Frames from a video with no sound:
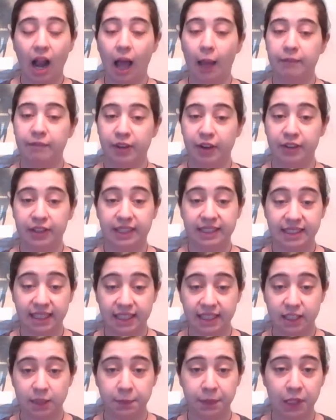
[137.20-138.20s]
I'm very
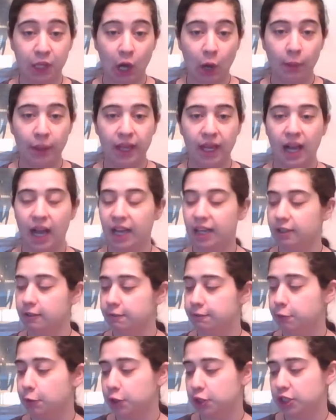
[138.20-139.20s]
excited to be going. I
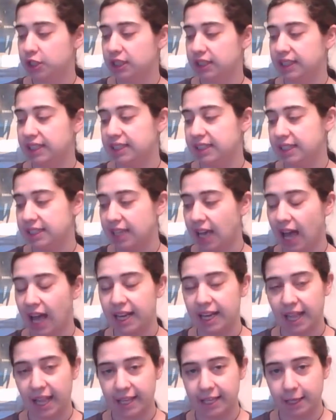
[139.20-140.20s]
unfortunately did
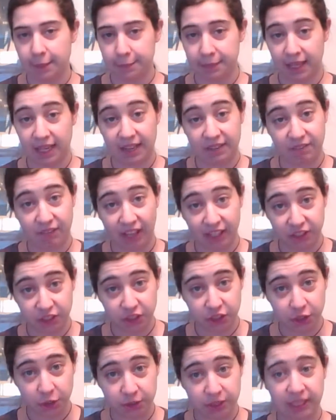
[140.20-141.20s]
not end up getting
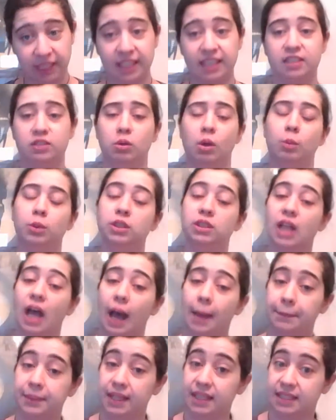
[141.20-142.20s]
fashion show tickets, so I will
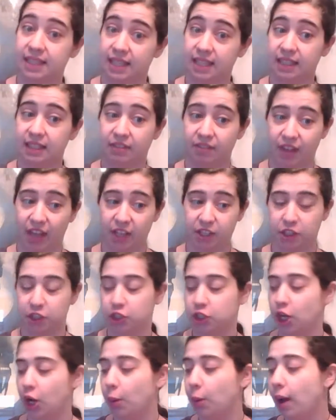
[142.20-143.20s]
not be attending the fashion
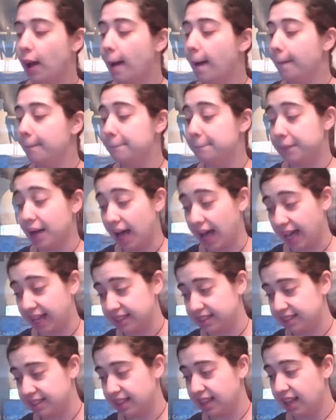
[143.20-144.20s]
show. But
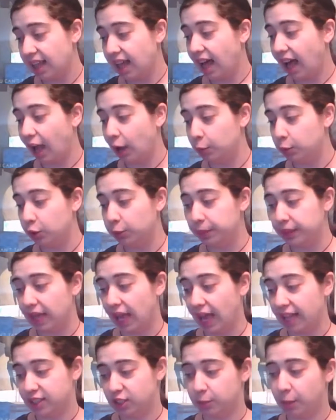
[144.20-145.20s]
I will be
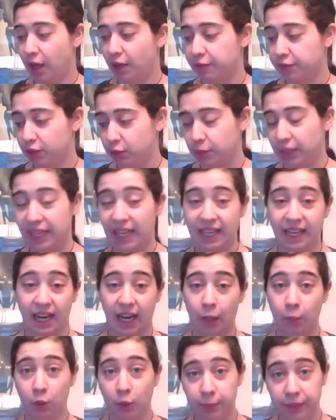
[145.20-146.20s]
at SPA for the weekend, and
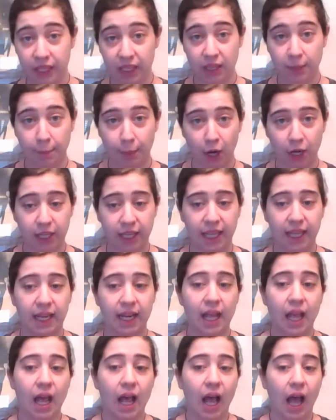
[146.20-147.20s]
I will be in the
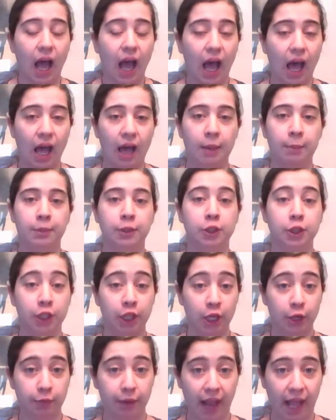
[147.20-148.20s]
market
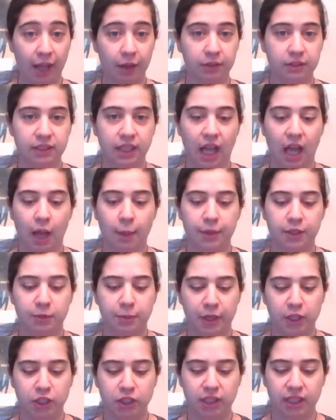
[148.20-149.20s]
looking around,
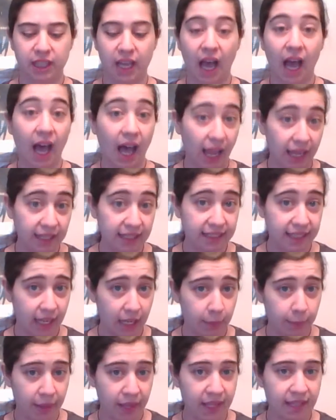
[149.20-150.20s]
especially Highland
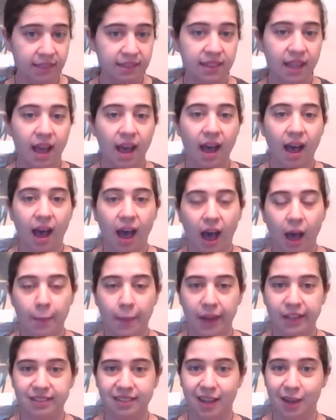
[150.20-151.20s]
Handmaids.
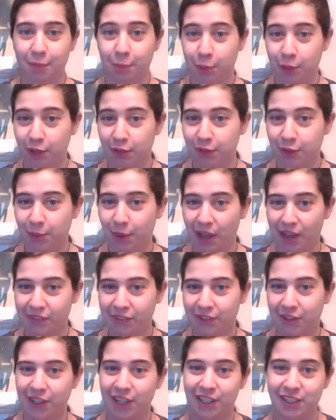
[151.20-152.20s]
I saw a preview of
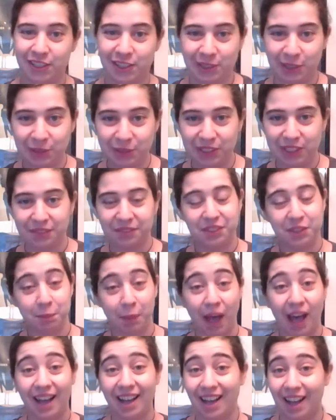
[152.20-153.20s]
her exclusive
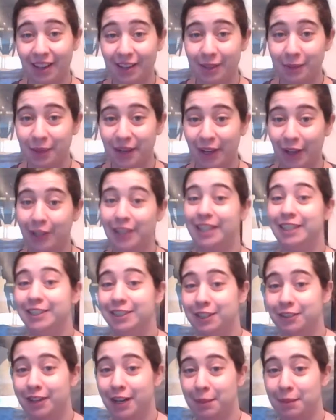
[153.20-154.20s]
SPA colorway on
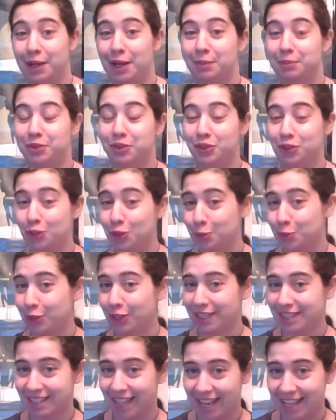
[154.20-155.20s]
Instagram, and I'm super
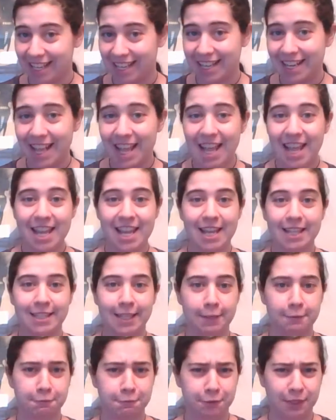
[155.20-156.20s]
excited. It's
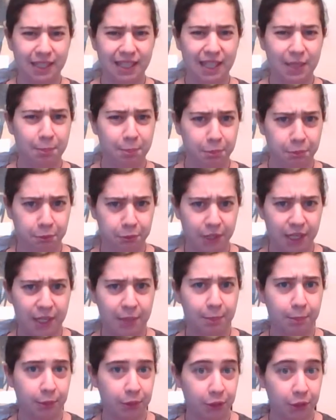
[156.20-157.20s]
a really pretty
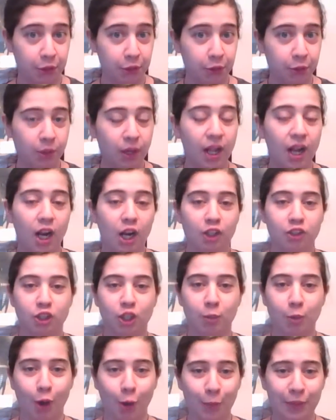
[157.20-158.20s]
blue, so
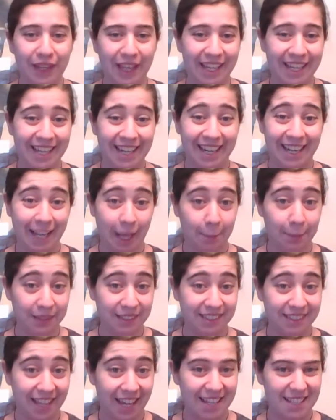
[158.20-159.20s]
I'm hoping I can get a couple
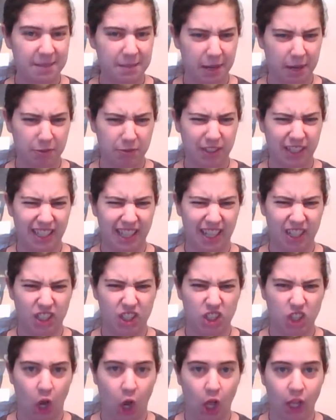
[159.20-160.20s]
of skeins and make a really nice
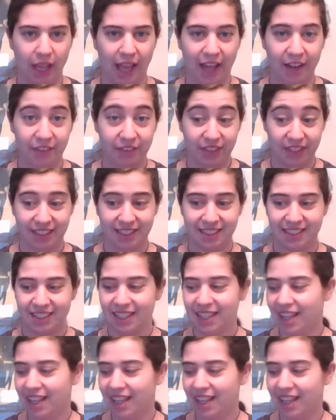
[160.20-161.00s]
shawl out of it.